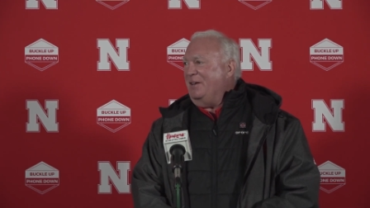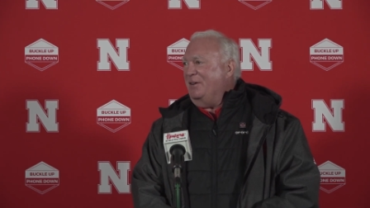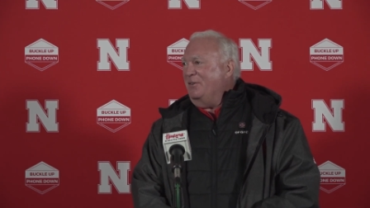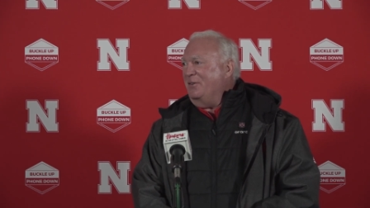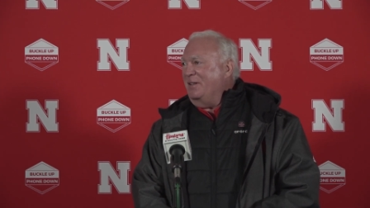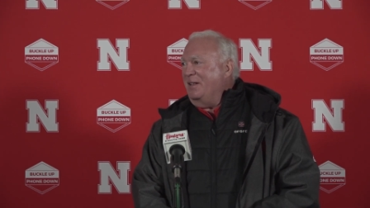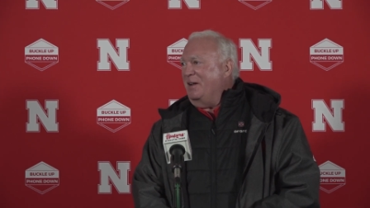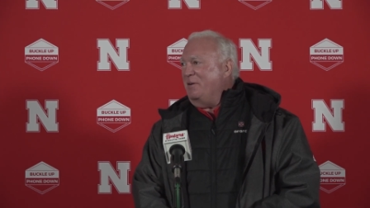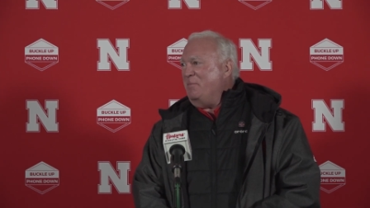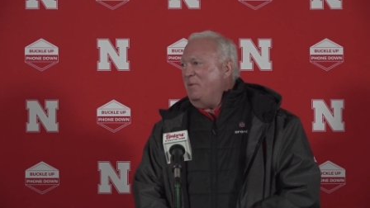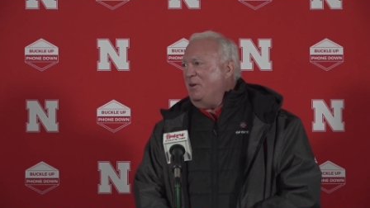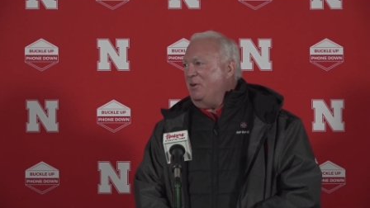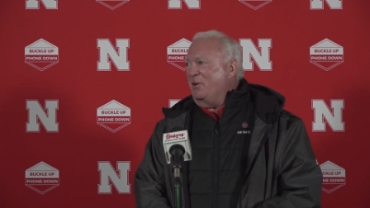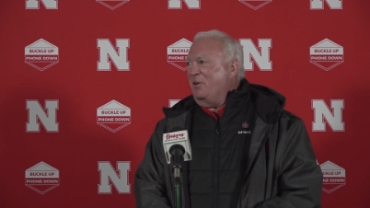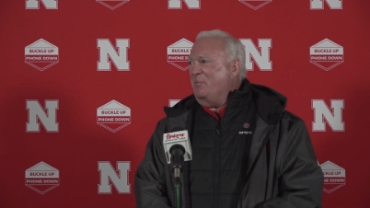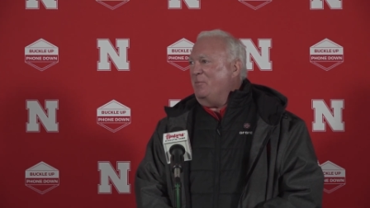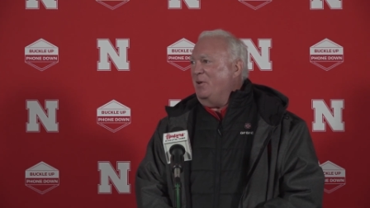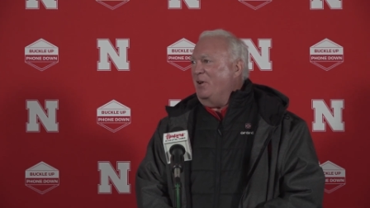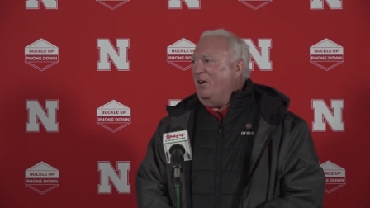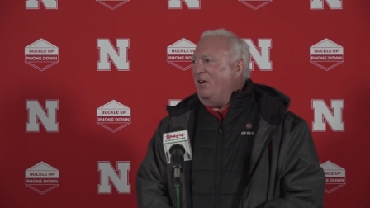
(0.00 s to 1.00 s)
You know, doesn't mean you're
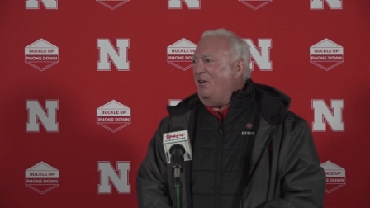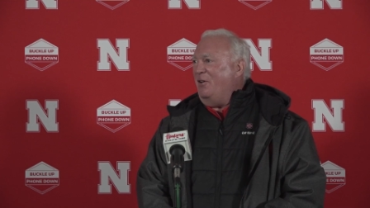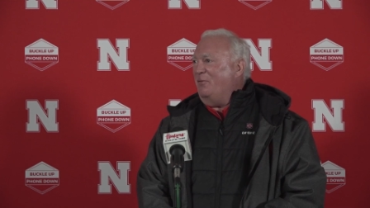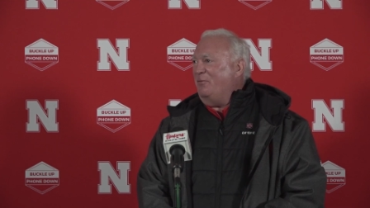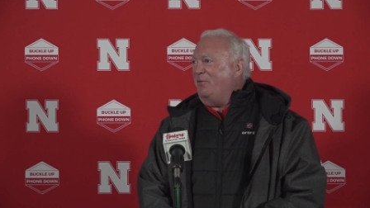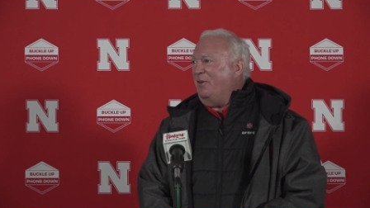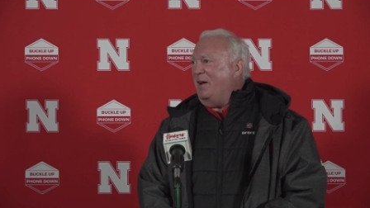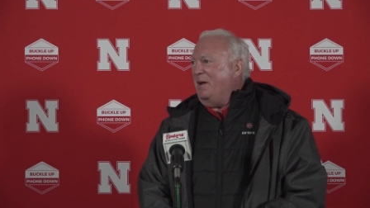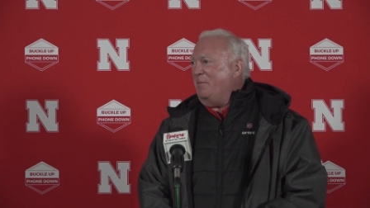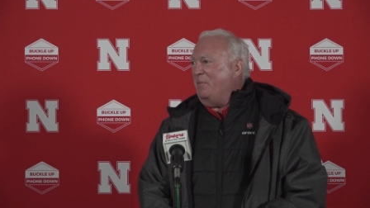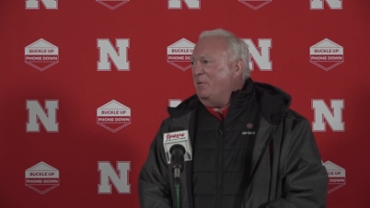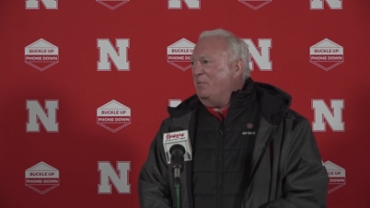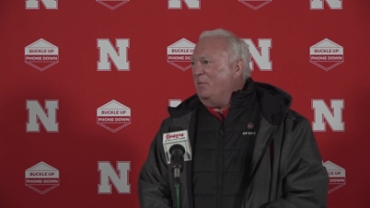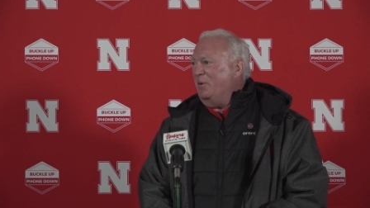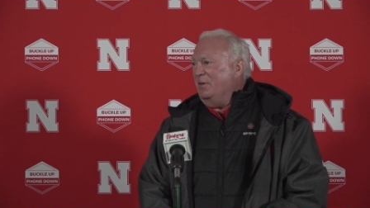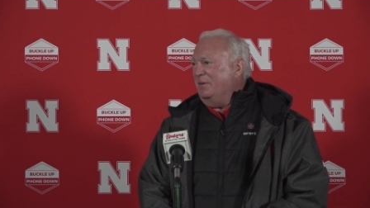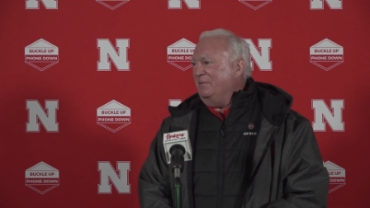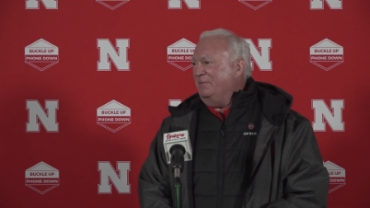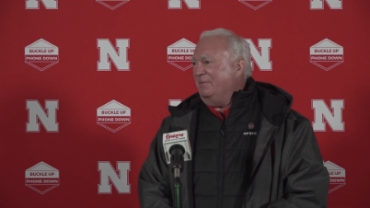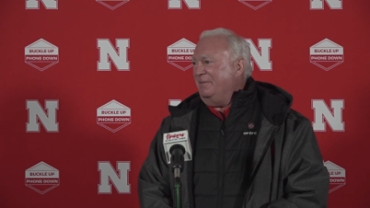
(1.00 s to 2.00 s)
going to be a Hall of Famer,
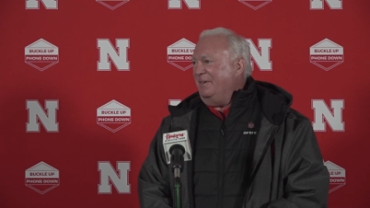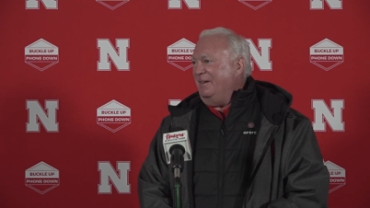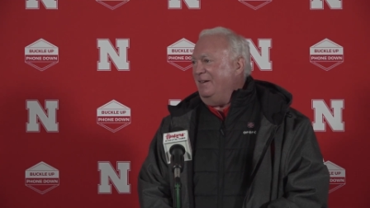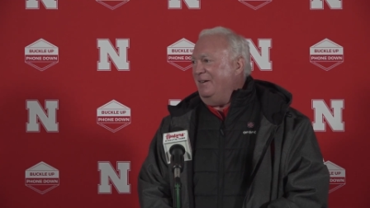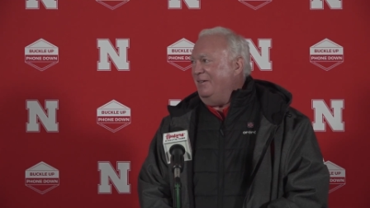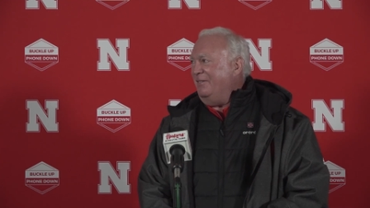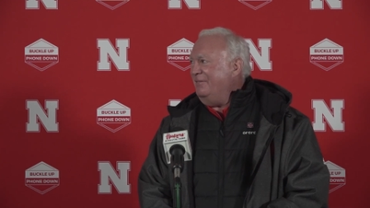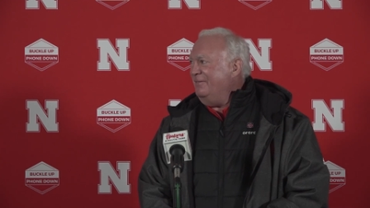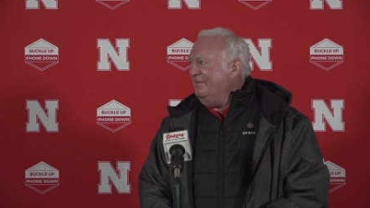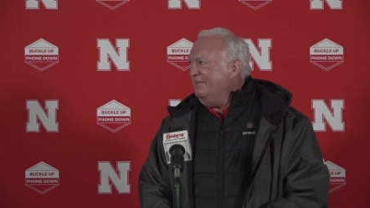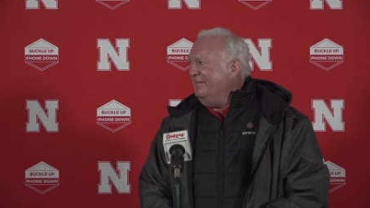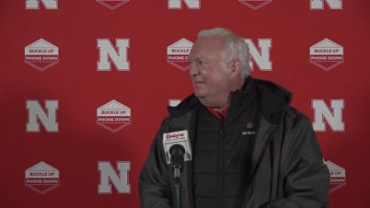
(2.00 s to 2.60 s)
but you know,